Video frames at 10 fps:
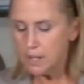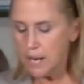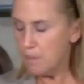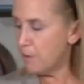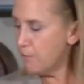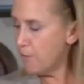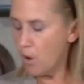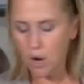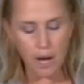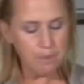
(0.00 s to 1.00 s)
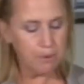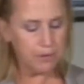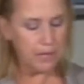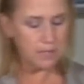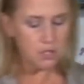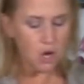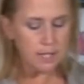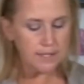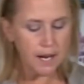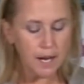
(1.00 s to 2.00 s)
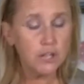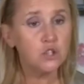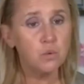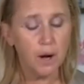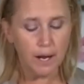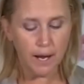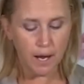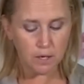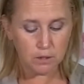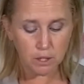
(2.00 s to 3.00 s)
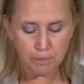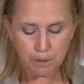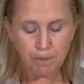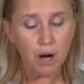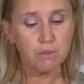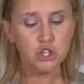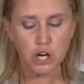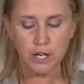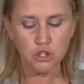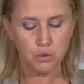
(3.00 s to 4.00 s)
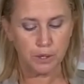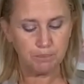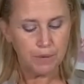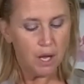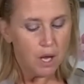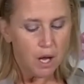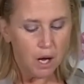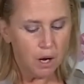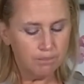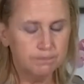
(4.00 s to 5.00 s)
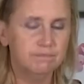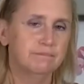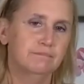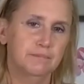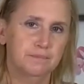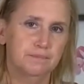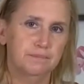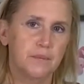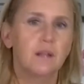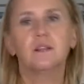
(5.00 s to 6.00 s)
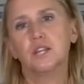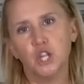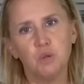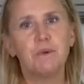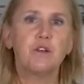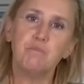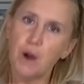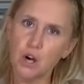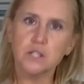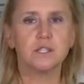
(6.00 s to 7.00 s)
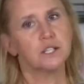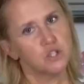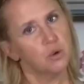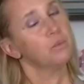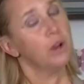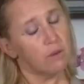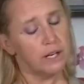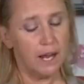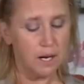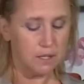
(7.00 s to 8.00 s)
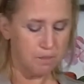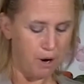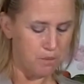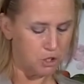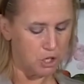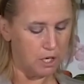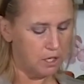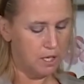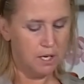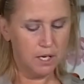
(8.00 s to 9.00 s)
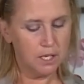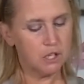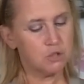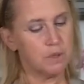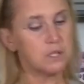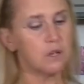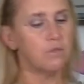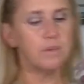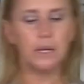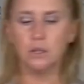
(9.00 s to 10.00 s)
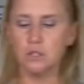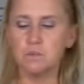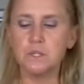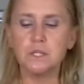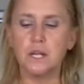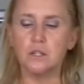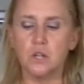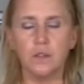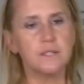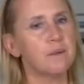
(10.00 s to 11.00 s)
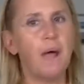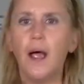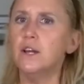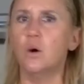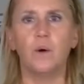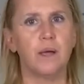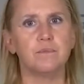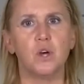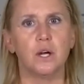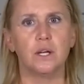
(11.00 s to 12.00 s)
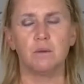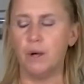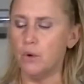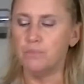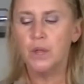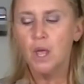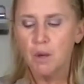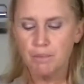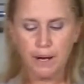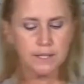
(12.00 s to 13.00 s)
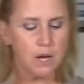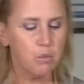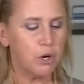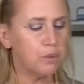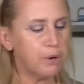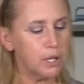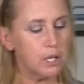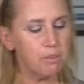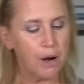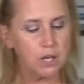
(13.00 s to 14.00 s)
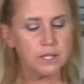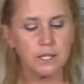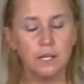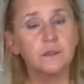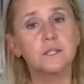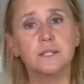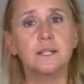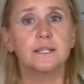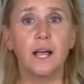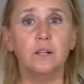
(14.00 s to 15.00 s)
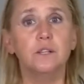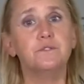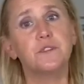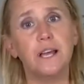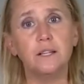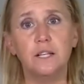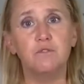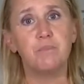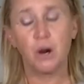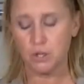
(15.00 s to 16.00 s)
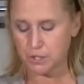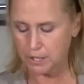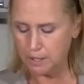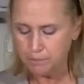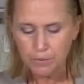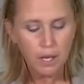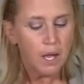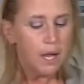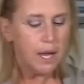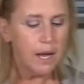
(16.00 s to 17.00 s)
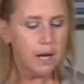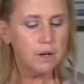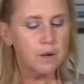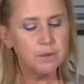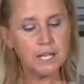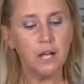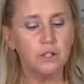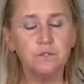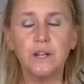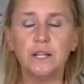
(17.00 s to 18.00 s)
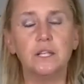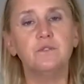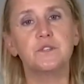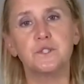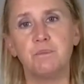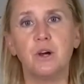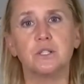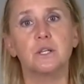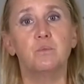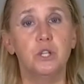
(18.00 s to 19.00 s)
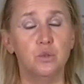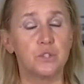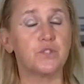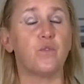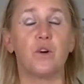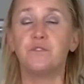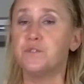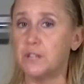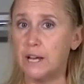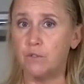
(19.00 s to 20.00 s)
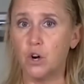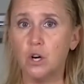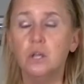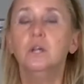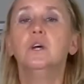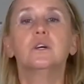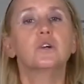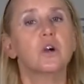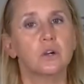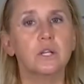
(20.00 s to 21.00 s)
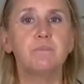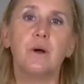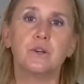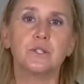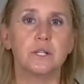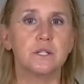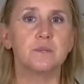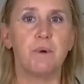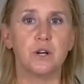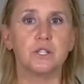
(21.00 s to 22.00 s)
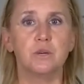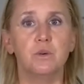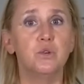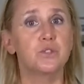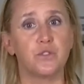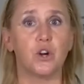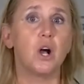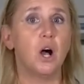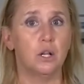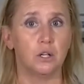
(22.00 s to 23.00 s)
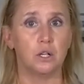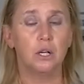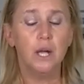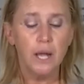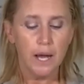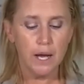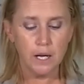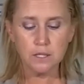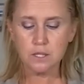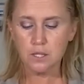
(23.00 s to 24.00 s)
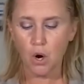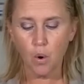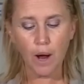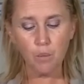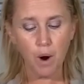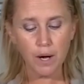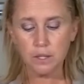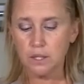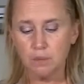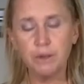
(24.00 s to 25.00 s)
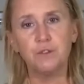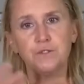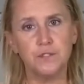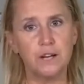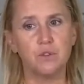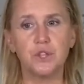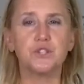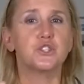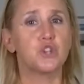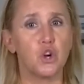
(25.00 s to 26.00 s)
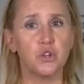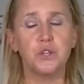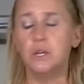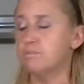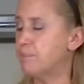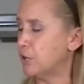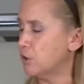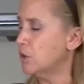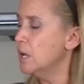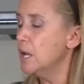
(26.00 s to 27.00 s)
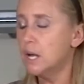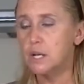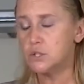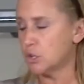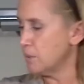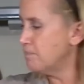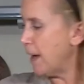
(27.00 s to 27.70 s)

Now before I put that sauce on, I do want to add a little bit of Parmesan to it. Uh, little bit of parsley to it. We already added the Parmesan. I catch myself making those mistakes all the time. I know what I'm talking about. But um, we're going to put a little parsley in. This is Italian flat leaf parsley. And Italian flat leaf is the parsley we use for flavor. Curly parsley is the parsley we use for color. And so I want a little bit of flavor. This is earthy and bitter. It's going to